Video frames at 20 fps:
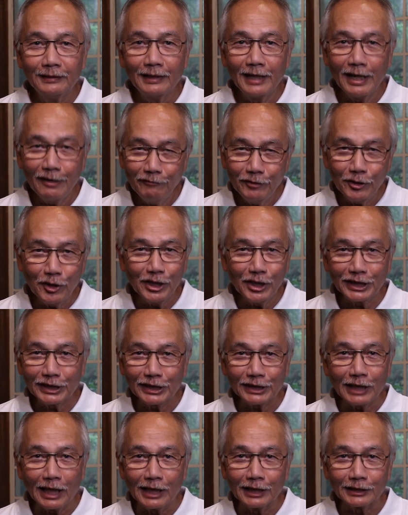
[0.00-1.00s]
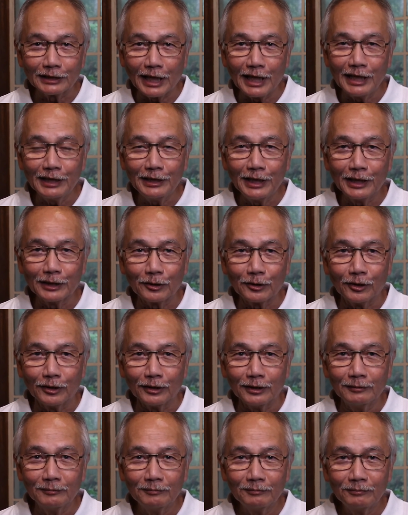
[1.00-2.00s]
have no anxiety at
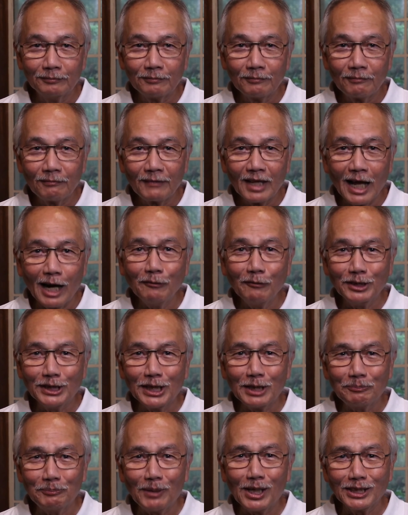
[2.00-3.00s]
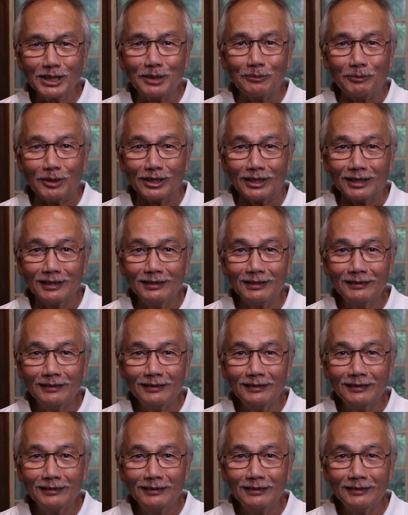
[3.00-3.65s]
all. How is that possible?